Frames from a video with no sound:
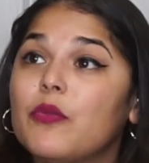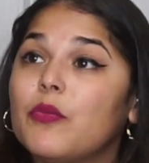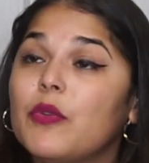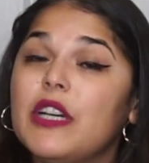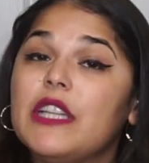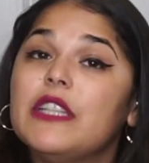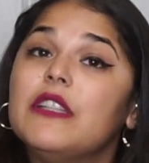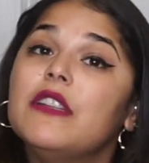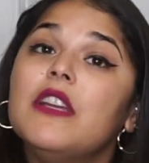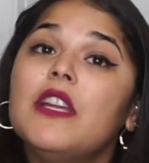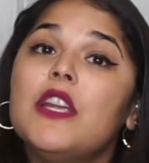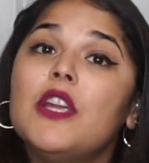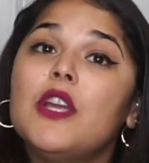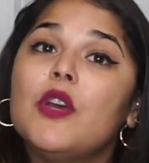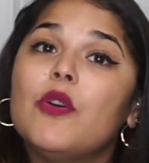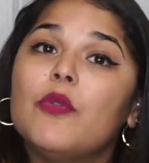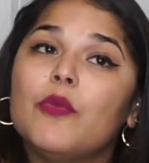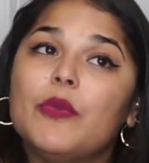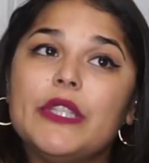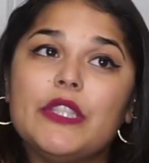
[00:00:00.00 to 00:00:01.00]
One,
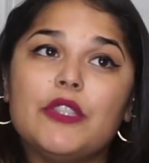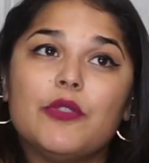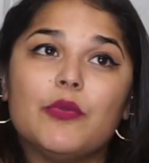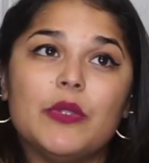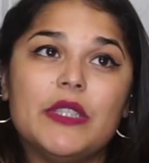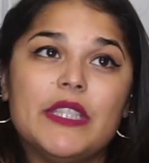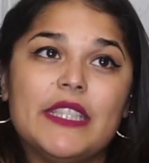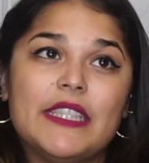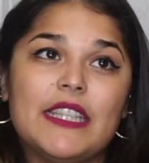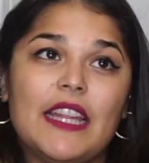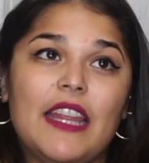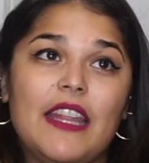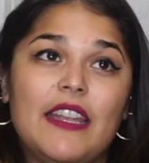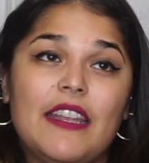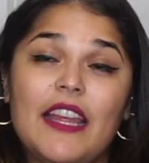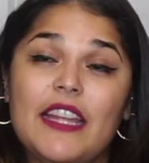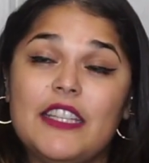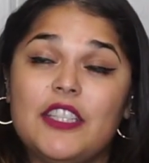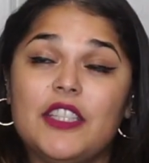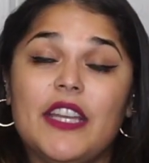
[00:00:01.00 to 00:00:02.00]
which was
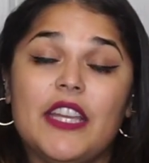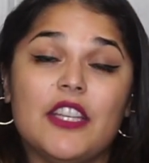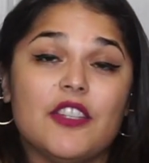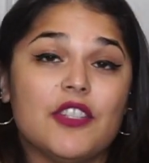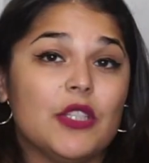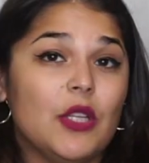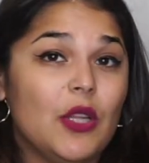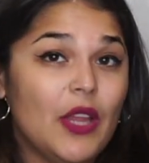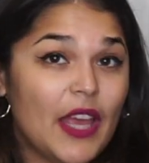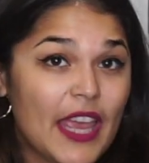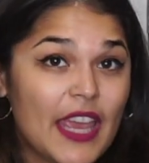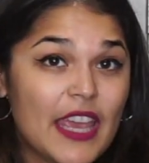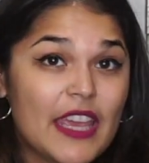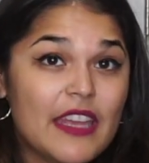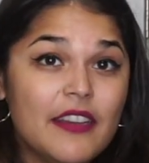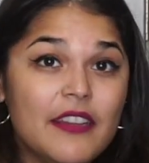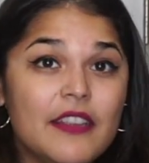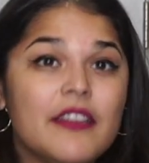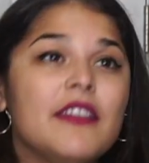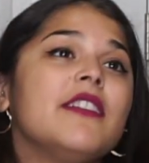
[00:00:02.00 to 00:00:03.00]
an educational
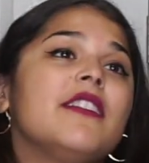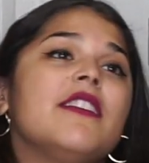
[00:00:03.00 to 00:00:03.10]
aide,